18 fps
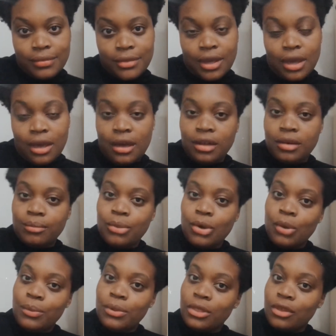
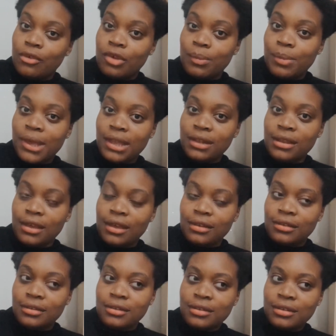Unpopular
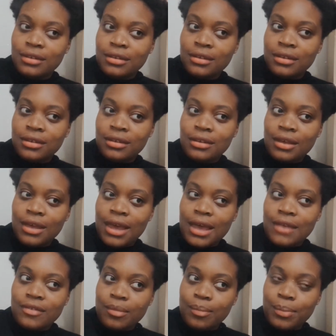opinion.
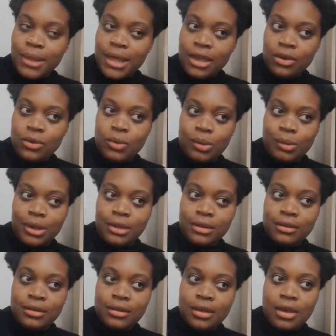As a black woman,